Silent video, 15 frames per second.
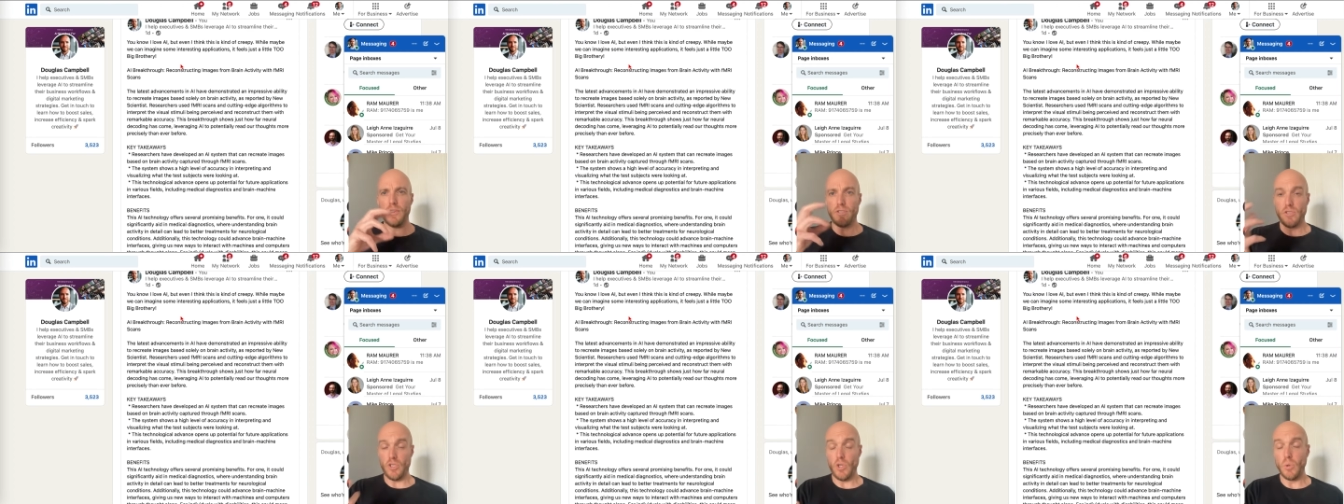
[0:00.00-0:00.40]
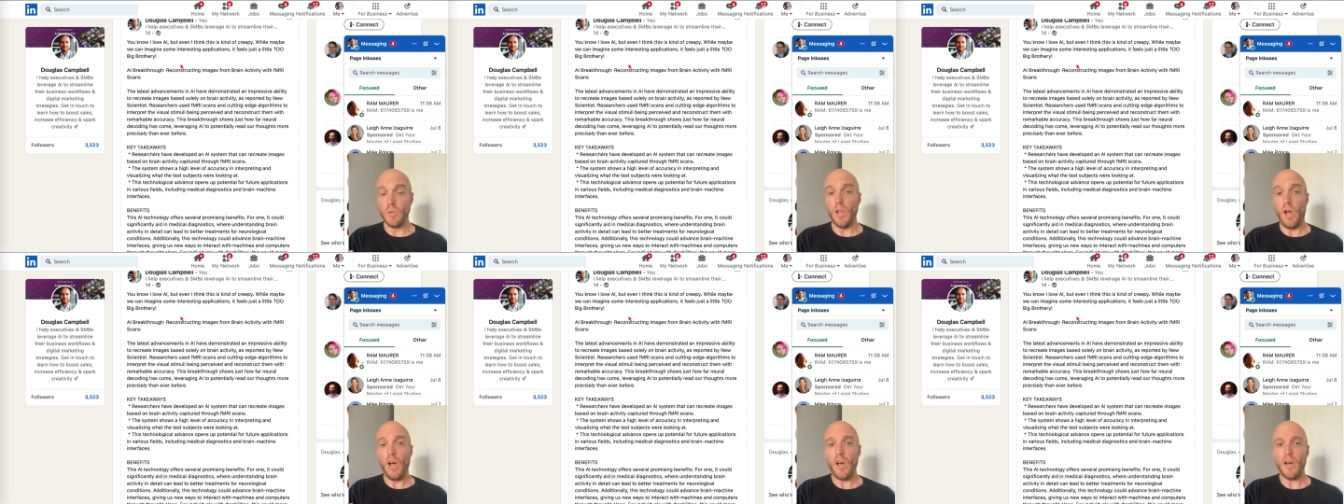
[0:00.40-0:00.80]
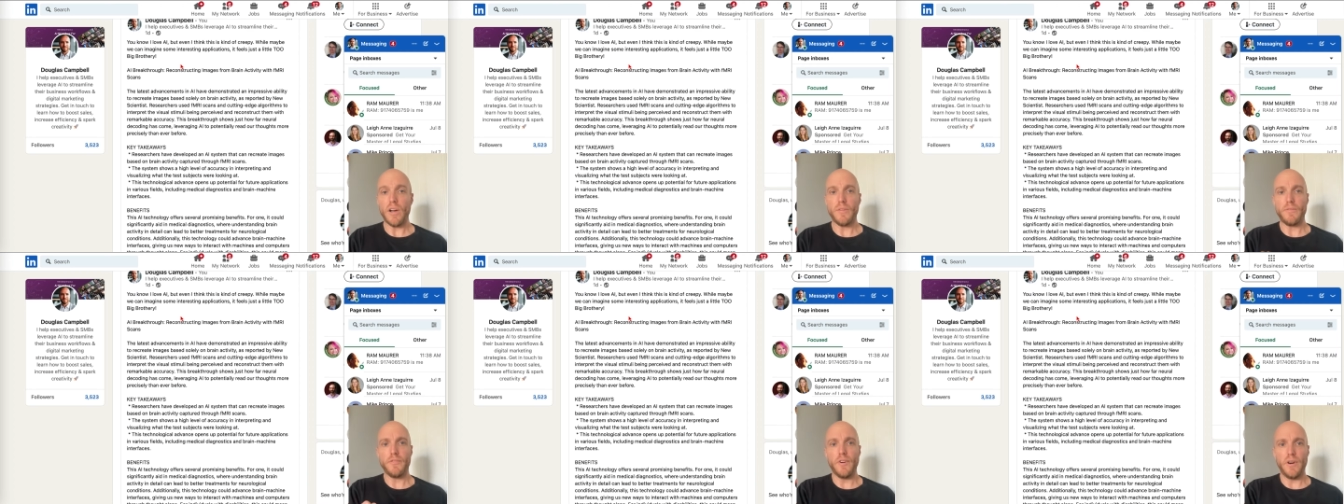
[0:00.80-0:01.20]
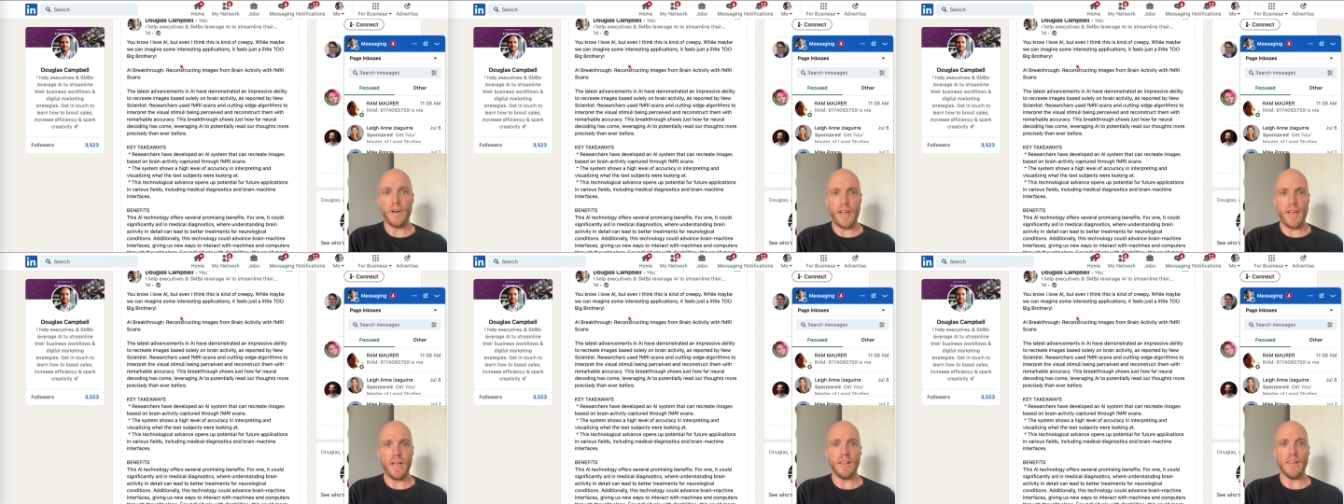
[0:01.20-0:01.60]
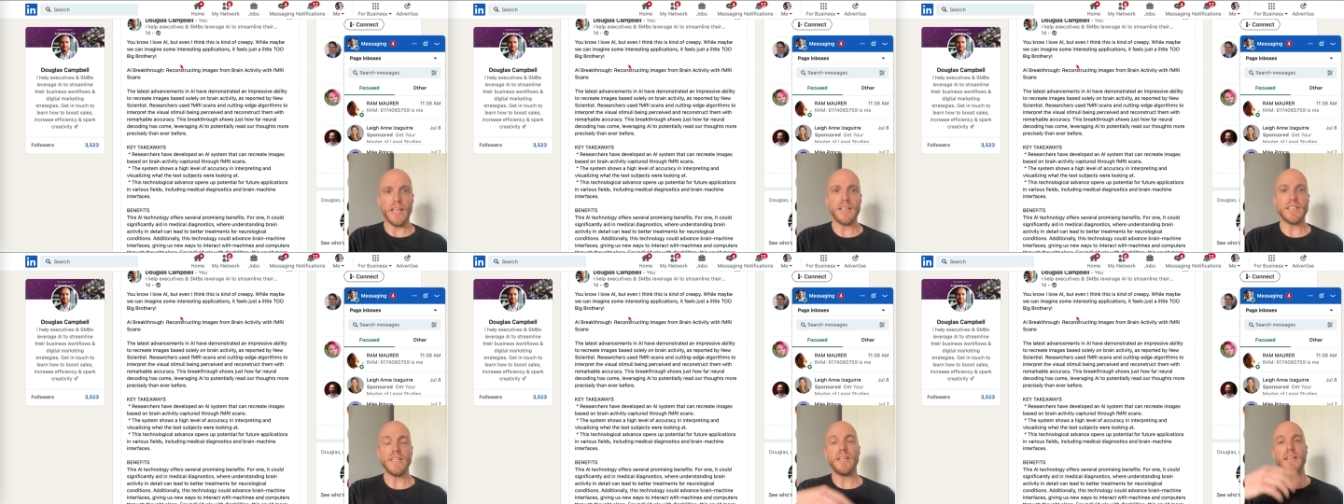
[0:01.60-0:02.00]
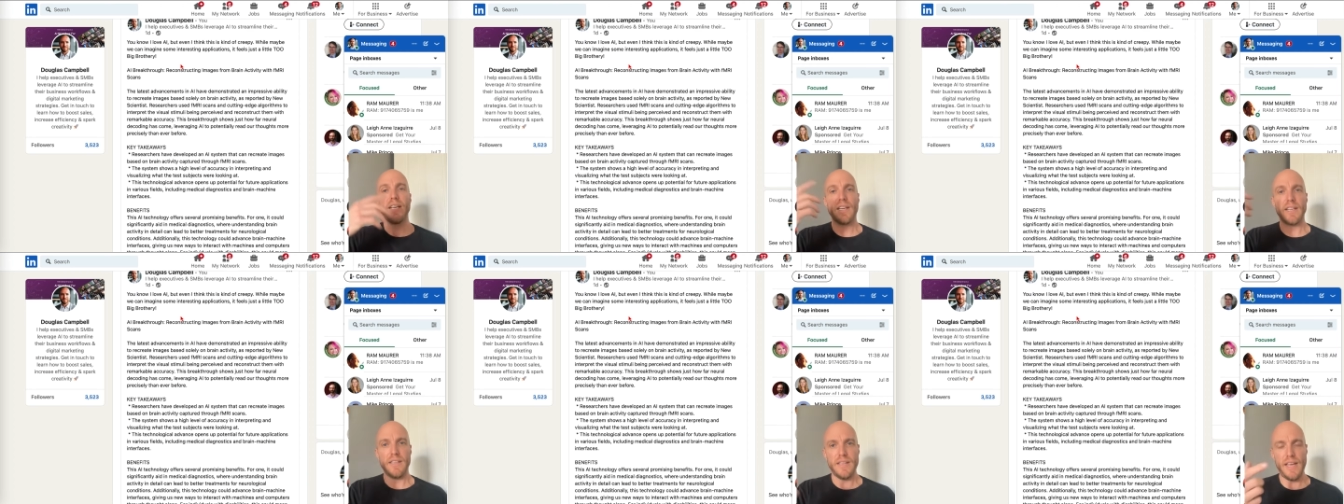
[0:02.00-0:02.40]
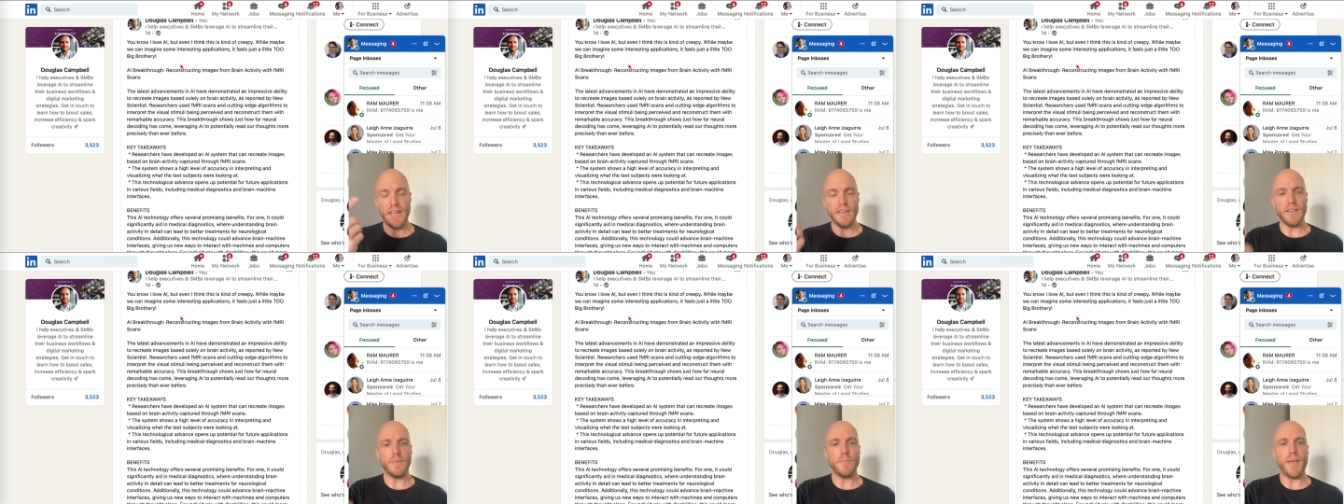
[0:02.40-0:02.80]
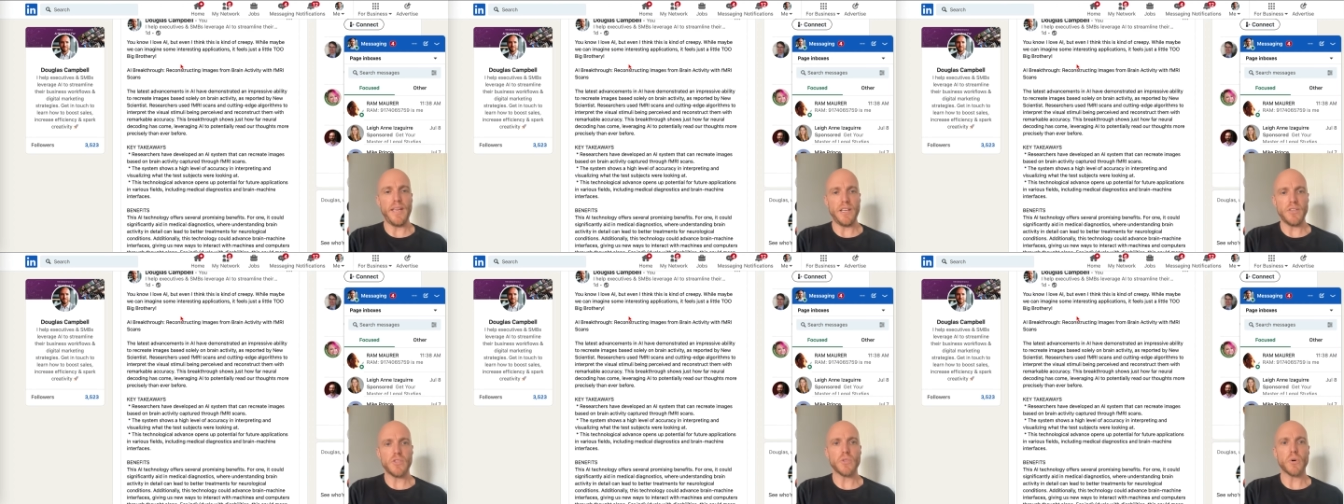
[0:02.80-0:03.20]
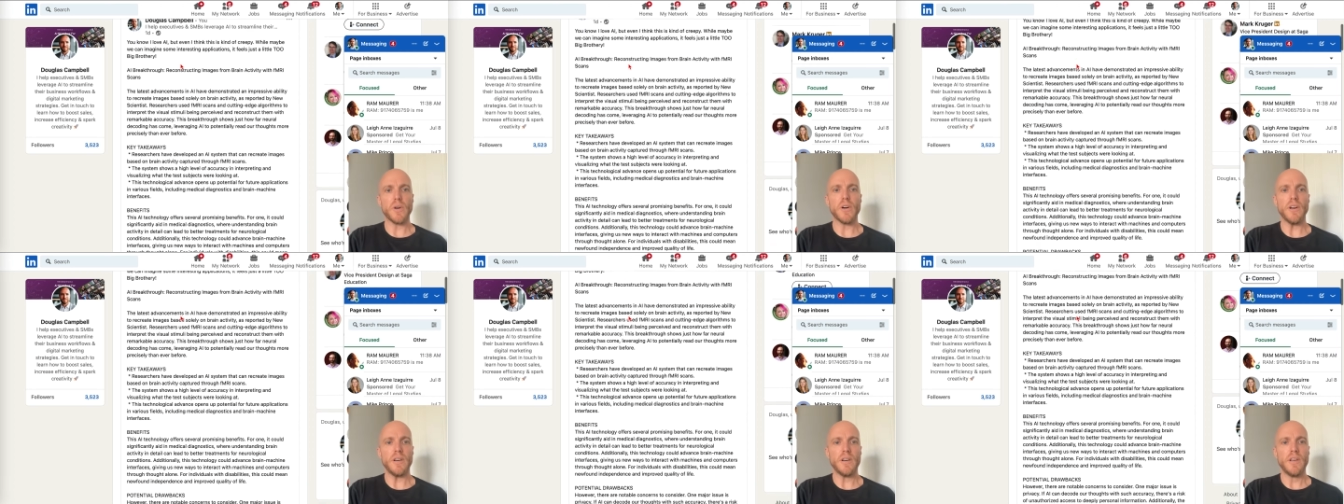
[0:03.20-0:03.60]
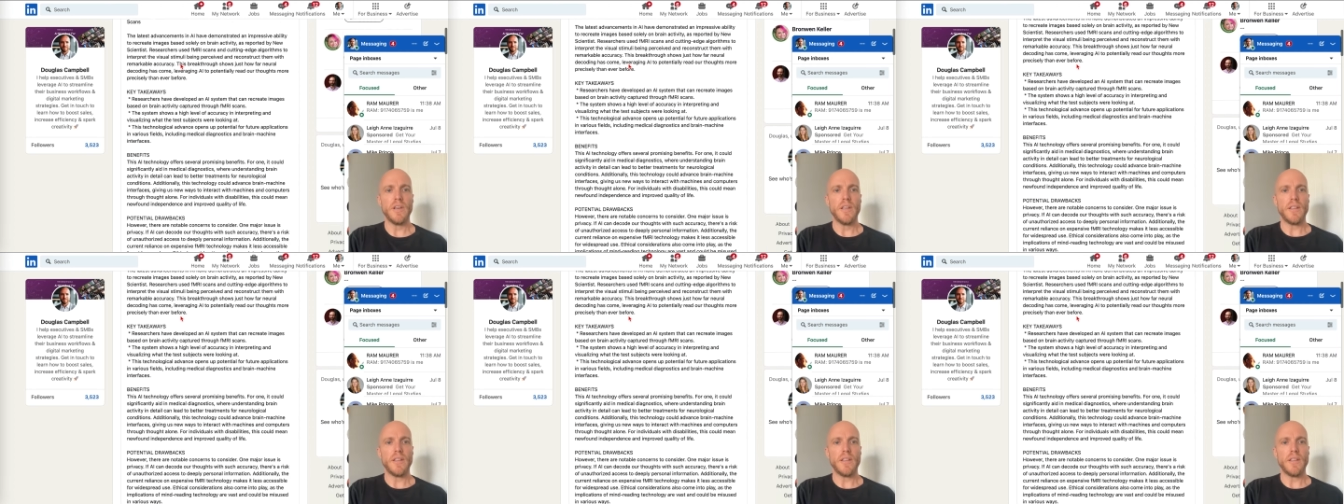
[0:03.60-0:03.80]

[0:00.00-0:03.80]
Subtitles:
too long for LinkedIn, it can then make it shorter.